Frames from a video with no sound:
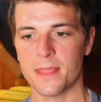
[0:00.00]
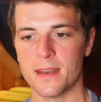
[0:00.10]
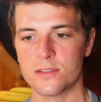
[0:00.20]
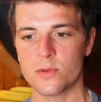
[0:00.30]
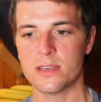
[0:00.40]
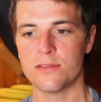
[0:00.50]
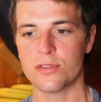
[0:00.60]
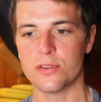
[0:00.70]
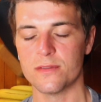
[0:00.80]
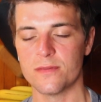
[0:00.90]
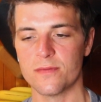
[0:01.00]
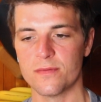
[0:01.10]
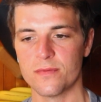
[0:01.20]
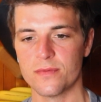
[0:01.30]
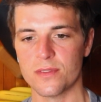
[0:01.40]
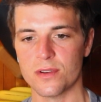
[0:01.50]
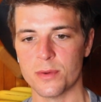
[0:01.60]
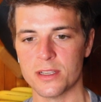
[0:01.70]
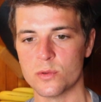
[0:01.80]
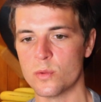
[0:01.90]
And it's quite difficult. Our
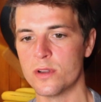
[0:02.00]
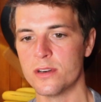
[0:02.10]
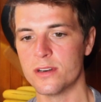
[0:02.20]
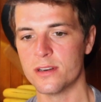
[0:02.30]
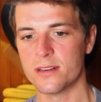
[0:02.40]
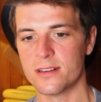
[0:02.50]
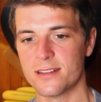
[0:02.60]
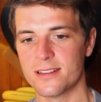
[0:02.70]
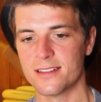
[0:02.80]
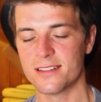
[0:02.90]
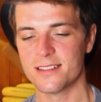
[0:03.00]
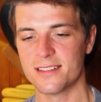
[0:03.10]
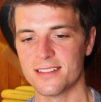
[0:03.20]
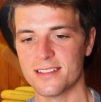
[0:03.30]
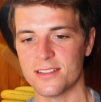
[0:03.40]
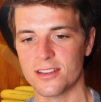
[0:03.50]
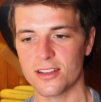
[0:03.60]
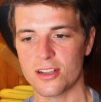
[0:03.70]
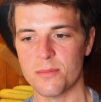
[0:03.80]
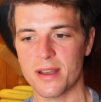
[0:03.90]
minds will wander, and you
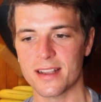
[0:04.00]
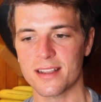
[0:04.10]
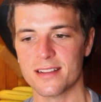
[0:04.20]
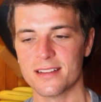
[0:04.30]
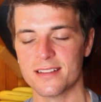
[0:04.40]
gotta come back.